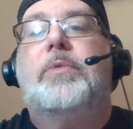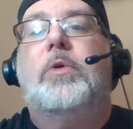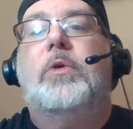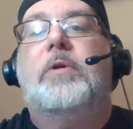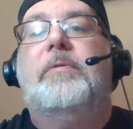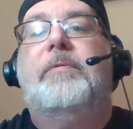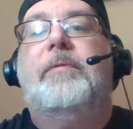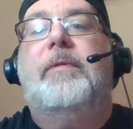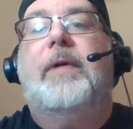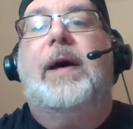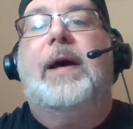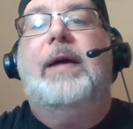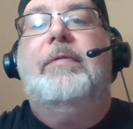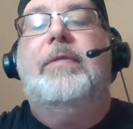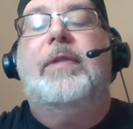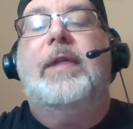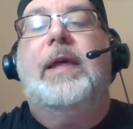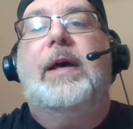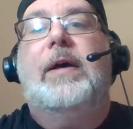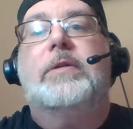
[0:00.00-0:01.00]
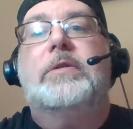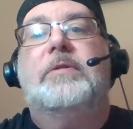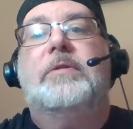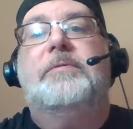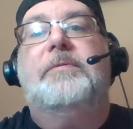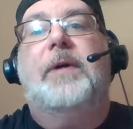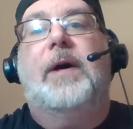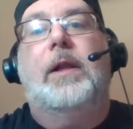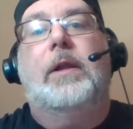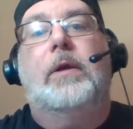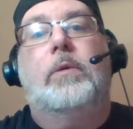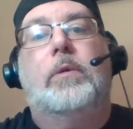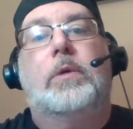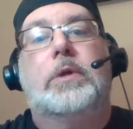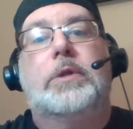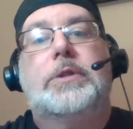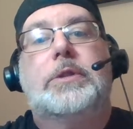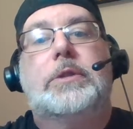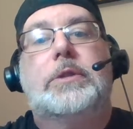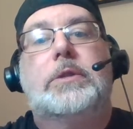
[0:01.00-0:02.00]
broke 5,000
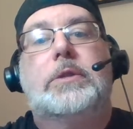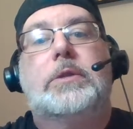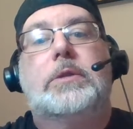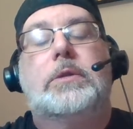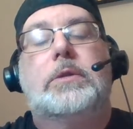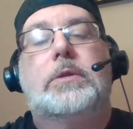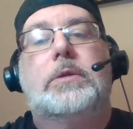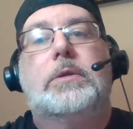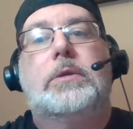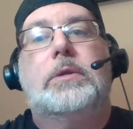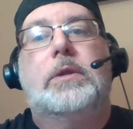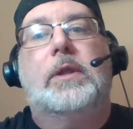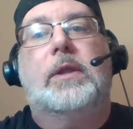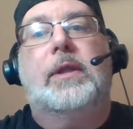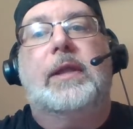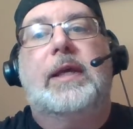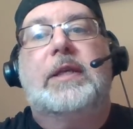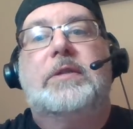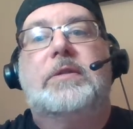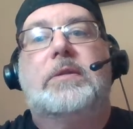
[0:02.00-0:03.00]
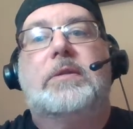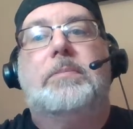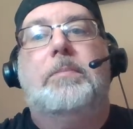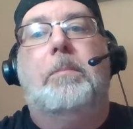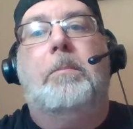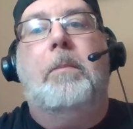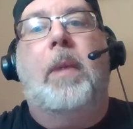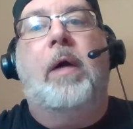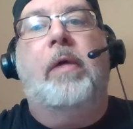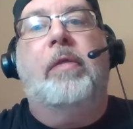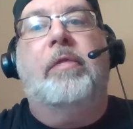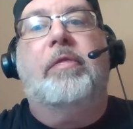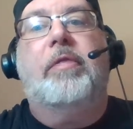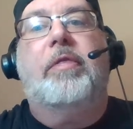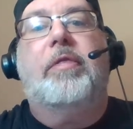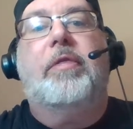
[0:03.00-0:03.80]
followers in the last month.